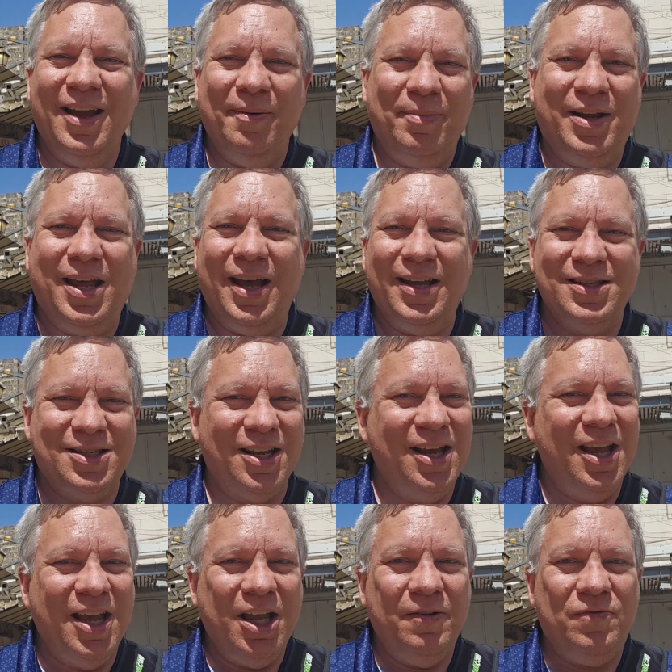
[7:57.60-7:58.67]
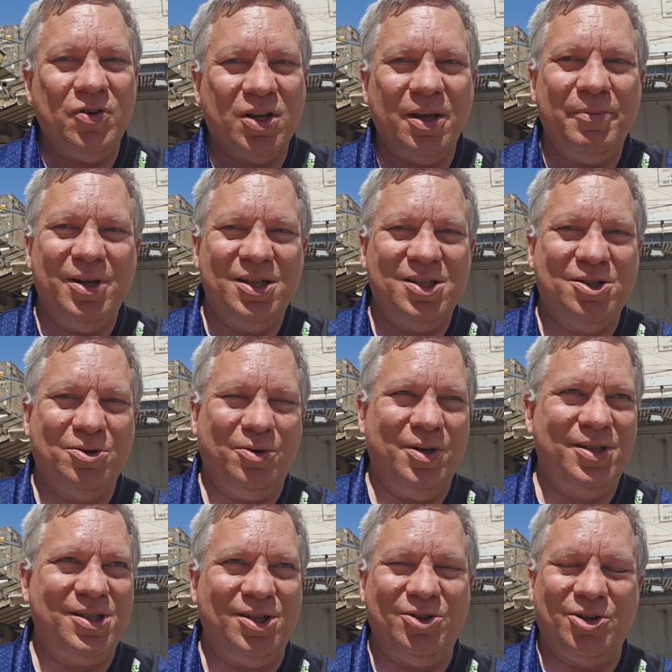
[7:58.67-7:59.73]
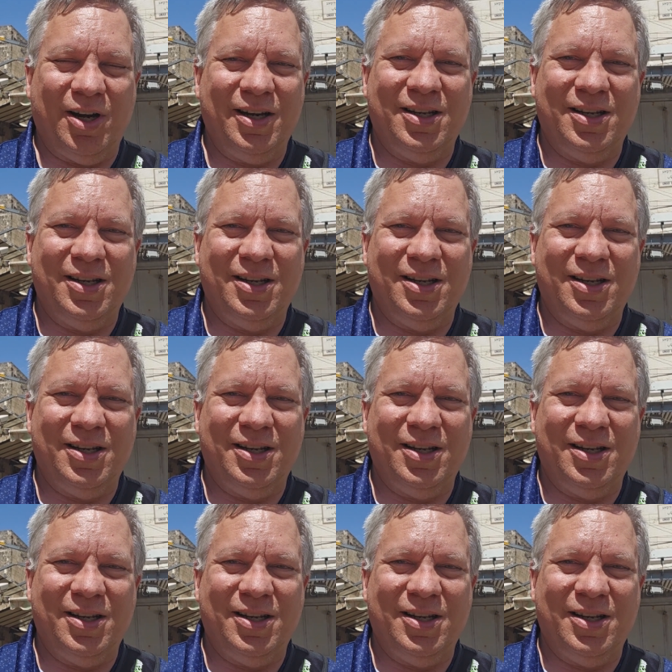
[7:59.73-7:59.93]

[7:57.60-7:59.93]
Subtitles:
Because if you come in as a tourist and you try